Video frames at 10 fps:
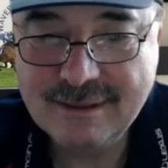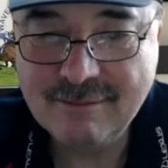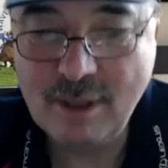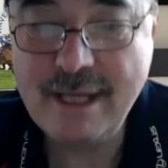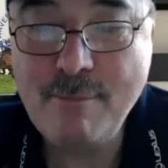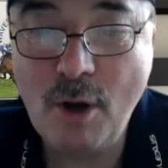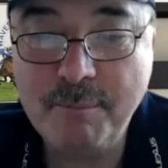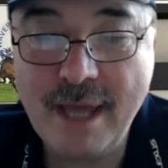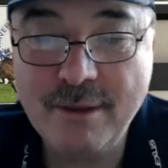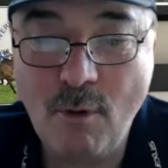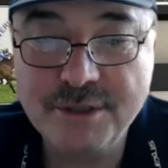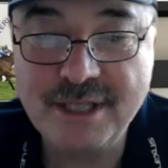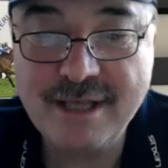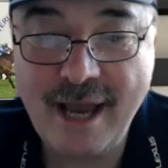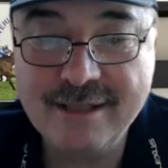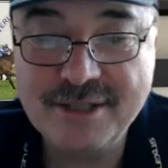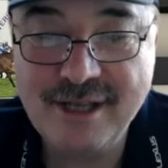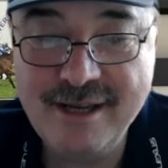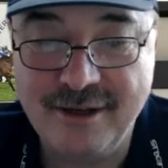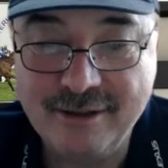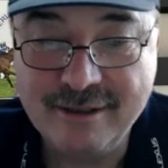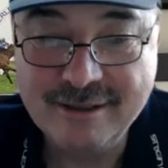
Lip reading: Well, he might be otherwise engaged too.